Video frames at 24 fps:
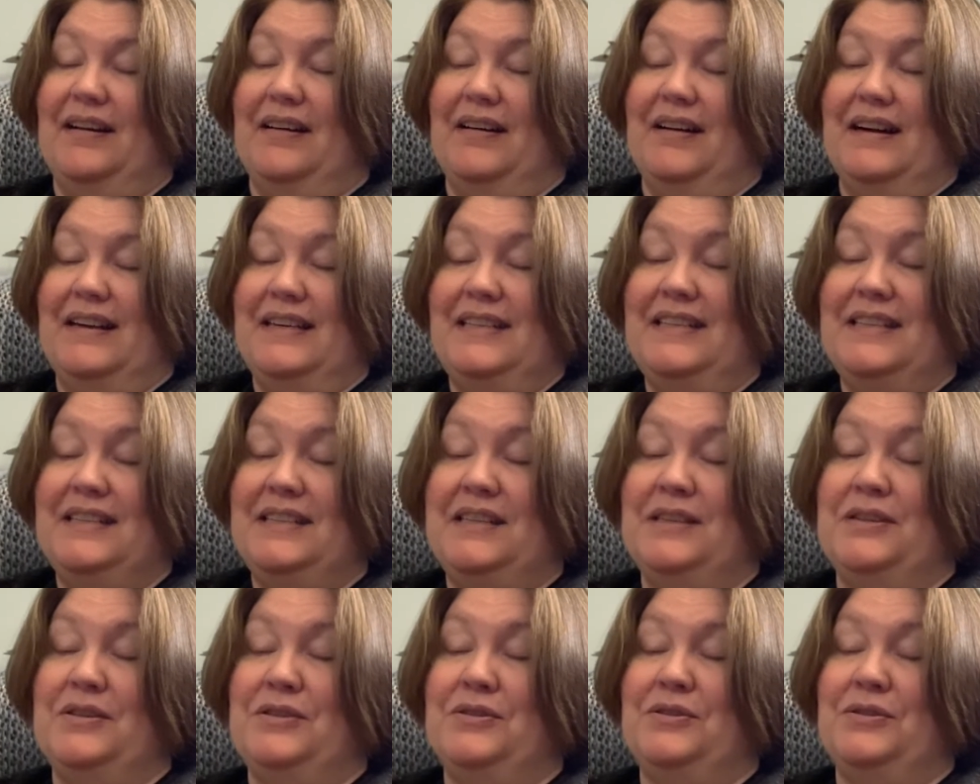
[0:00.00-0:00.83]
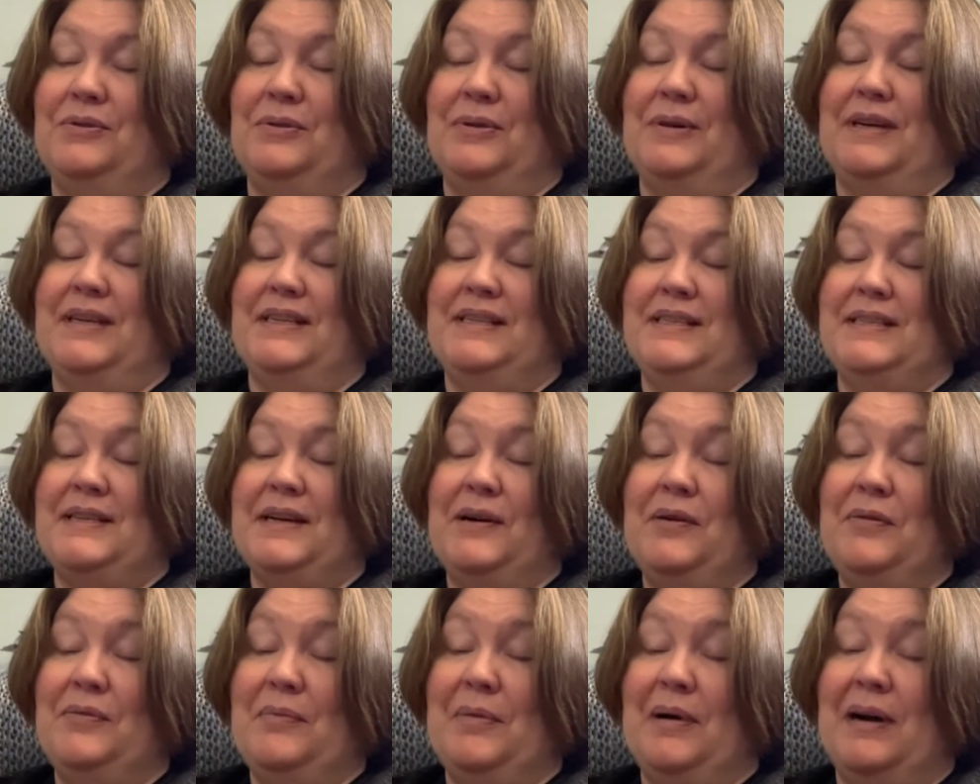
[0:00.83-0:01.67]
I just enjoy
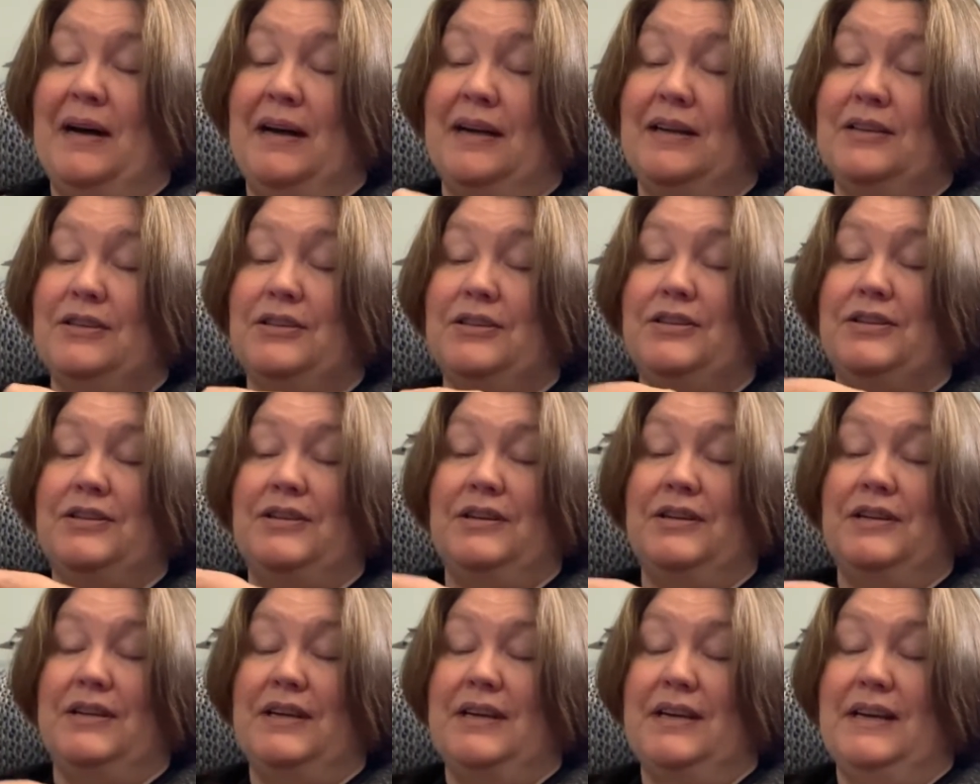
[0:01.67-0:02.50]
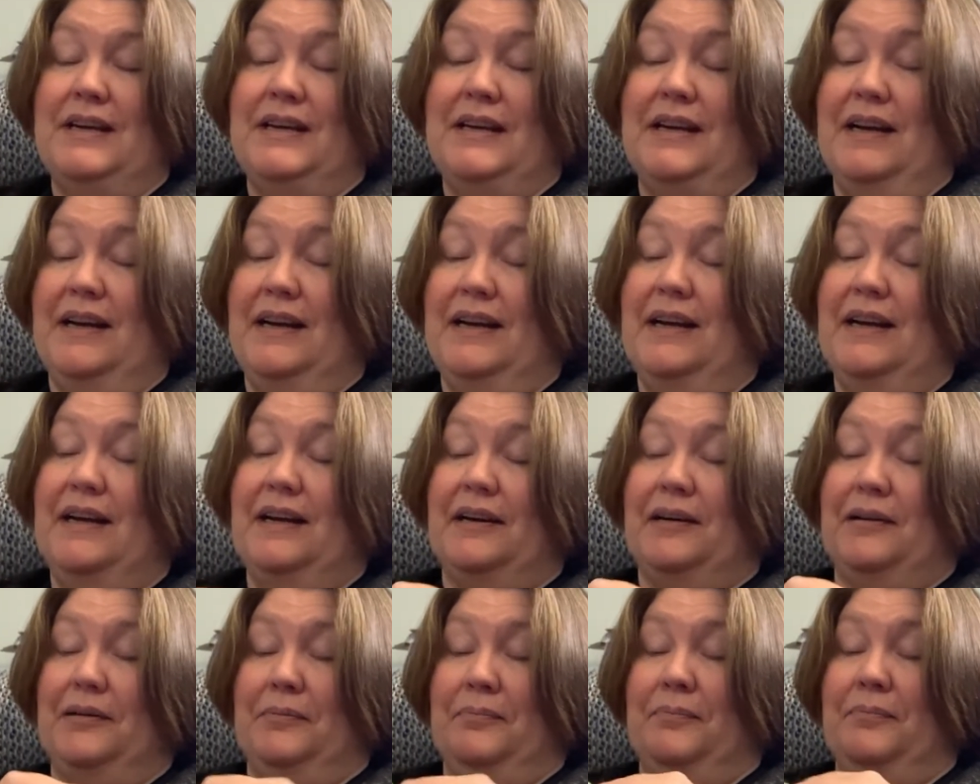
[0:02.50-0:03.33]
so much
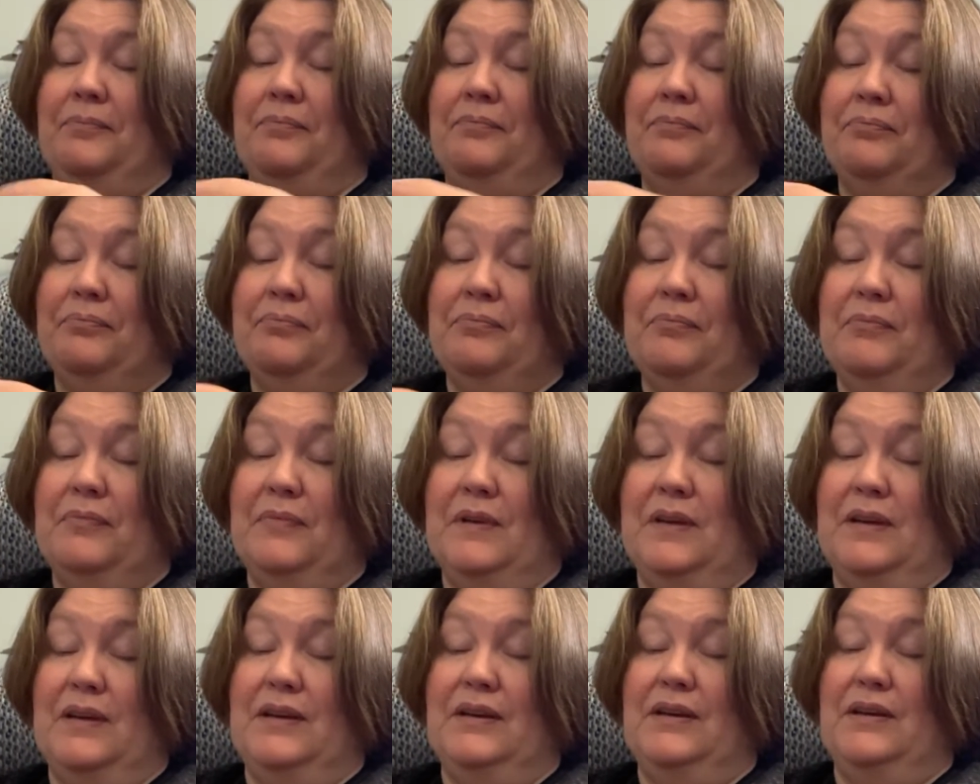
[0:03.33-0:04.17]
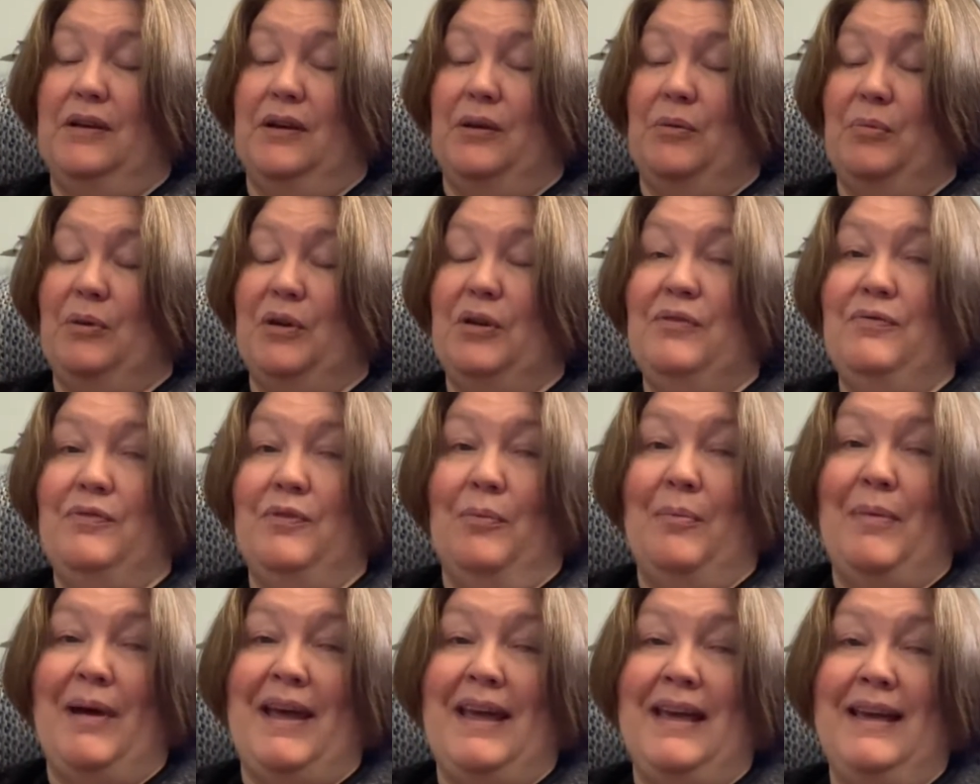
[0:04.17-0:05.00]
um, your beautiful
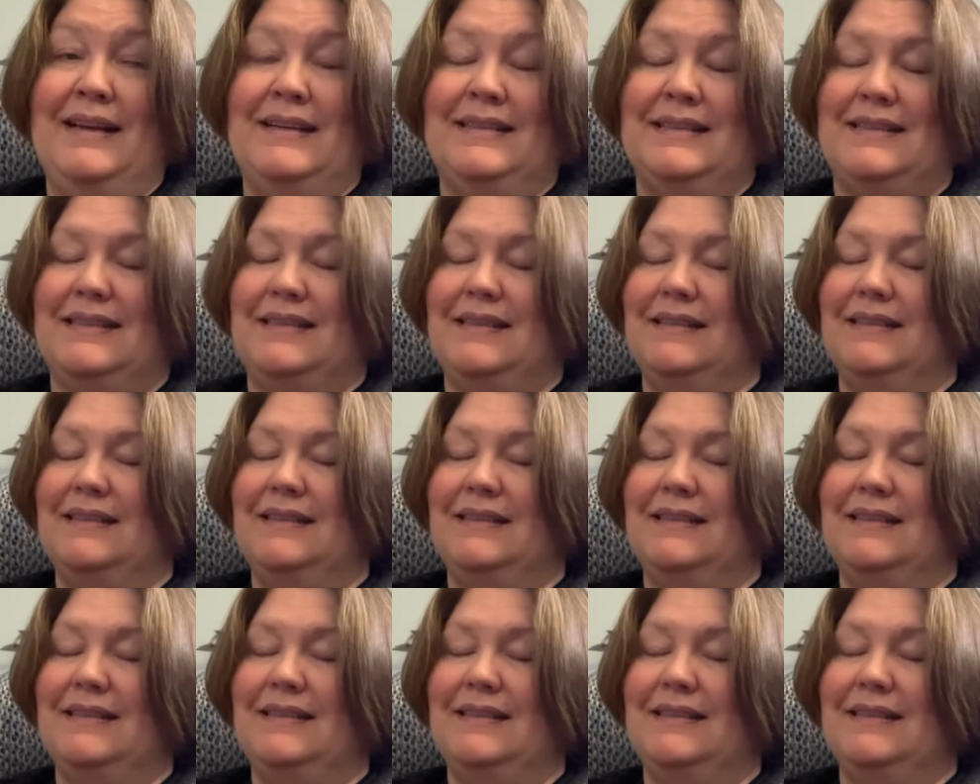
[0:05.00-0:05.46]
makes